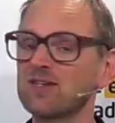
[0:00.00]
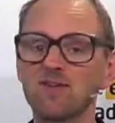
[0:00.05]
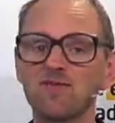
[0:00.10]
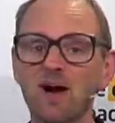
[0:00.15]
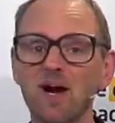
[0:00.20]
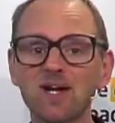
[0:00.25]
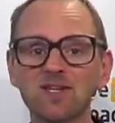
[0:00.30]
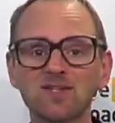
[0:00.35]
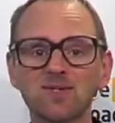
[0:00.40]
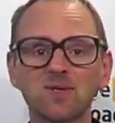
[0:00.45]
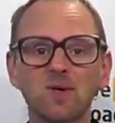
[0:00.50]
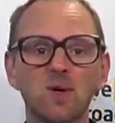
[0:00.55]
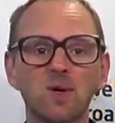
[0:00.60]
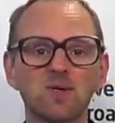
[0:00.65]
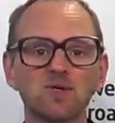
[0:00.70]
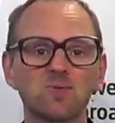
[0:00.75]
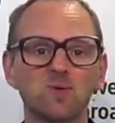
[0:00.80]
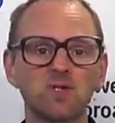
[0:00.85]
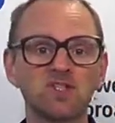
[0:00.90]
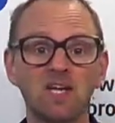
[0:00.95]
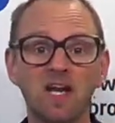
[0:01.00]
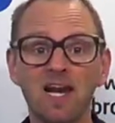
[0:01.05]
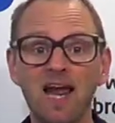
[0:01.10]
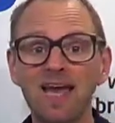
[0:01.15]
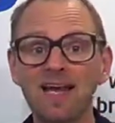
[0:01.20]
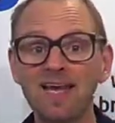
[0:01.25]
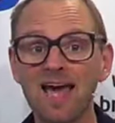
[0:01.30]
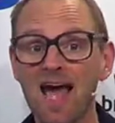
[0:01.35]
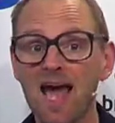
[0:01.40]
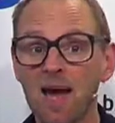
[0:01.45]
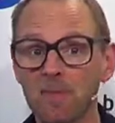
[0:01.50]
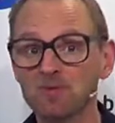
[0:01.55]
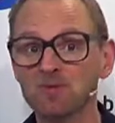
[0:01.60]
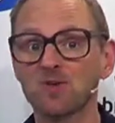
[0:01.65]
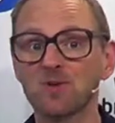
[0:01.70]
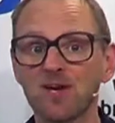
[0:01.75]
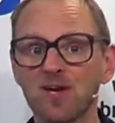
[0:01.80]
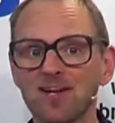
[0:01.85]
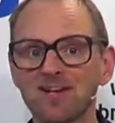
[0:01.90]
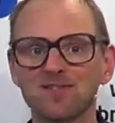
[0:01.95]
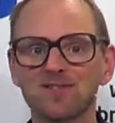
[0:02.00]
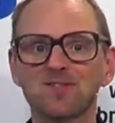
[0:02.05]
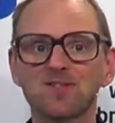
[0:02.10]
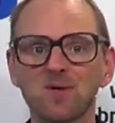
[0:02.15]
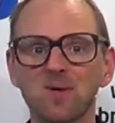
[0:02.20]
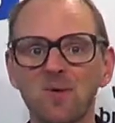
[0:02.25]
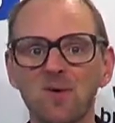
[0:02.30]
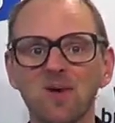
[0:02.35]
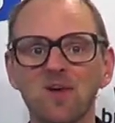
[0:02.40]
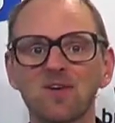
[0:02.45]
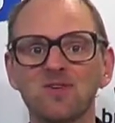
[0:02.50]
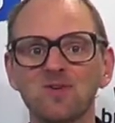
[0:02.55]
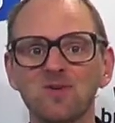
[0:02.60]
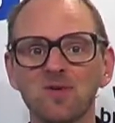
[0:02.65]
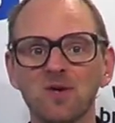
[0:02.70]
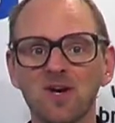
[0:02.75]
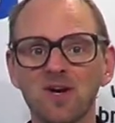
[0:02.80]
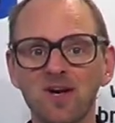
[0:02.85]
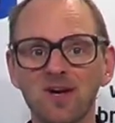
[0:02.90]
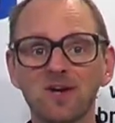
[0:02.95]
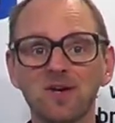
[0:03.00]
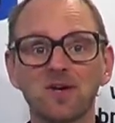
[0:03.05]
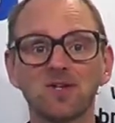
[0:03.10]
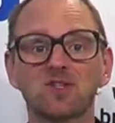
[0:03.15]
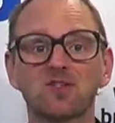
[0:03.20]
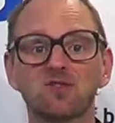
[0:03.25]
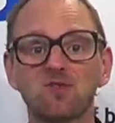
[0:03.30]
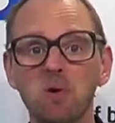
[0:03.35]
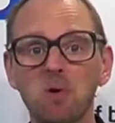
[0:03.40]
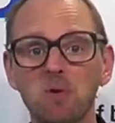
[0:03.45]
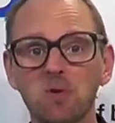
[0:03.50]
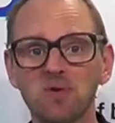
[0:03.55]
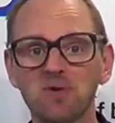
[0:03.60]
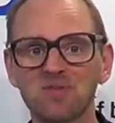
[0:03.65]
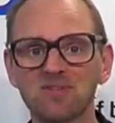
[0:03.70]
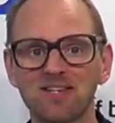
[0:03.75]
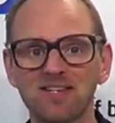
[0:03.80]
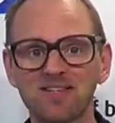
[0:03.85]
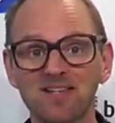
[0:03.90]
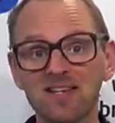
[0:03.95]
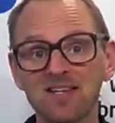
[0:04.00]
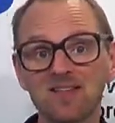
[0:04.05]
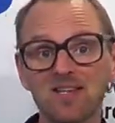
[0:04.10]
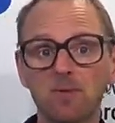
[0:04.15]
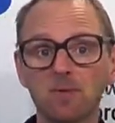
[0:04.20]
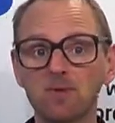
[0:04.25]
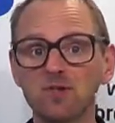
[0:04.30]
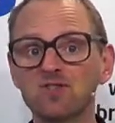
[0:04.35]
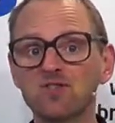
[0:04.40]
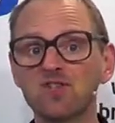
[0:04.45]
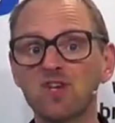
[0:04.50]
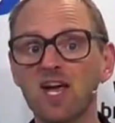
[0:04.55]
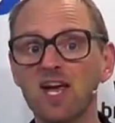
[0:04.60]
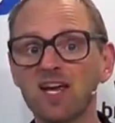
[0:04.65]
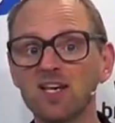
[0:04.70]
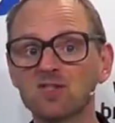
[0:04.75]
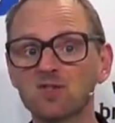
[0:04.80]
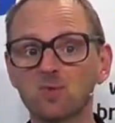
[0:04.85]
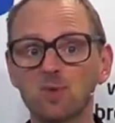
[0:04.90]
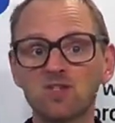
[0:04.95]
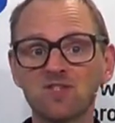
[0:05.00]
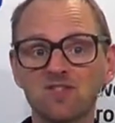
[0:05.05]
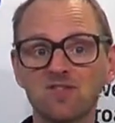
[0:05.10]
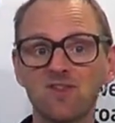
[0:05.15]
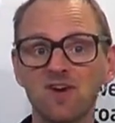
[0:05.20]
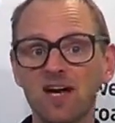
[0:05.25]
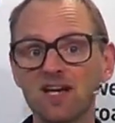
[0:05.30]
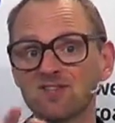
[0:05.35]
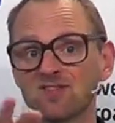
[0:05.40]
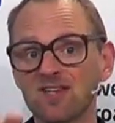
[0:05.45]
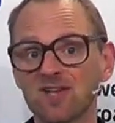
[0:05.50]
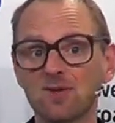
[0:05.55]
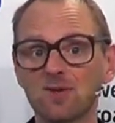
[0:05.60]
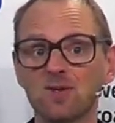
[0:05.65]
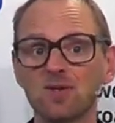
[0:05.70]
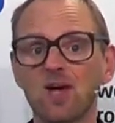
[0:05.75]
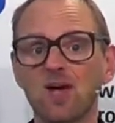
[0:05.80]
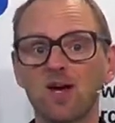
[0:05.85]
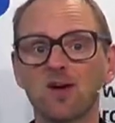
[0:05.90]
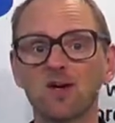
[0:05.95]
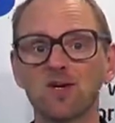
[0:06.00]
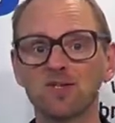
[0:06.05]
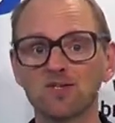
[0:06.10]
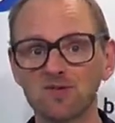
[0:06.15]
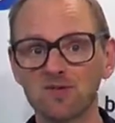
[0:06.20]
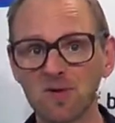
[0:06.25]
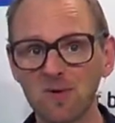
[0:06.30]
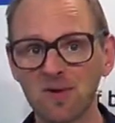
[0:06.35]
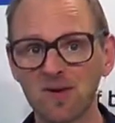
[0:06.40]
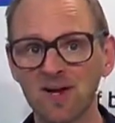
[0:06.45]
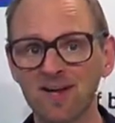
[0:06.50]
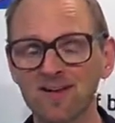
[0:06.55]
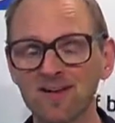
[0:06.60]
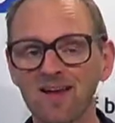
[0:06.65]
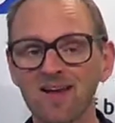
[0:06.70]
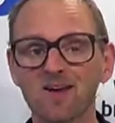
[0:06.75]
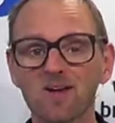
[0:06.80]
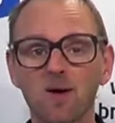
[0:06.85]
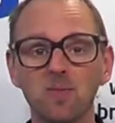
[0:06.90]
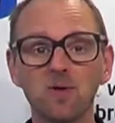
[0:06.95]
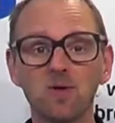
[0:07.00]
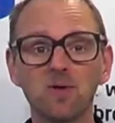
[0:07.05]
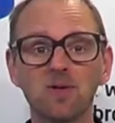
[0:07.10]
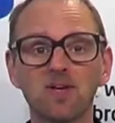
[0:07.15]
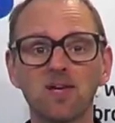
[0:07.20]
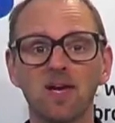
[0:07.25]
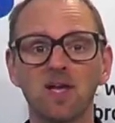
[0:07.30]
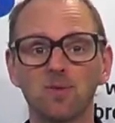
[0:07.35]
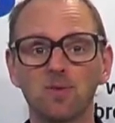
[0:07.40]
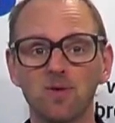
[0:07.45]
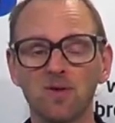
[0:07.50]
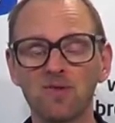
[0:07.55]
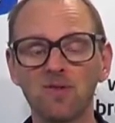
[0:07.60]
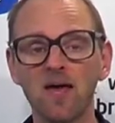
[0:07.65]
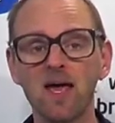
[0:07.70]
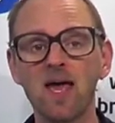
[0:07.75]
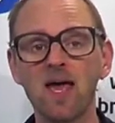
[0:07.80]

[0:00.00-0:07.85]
device cores, which are like apps you can install on your controllers, and then they would change which device they could control and communicate with.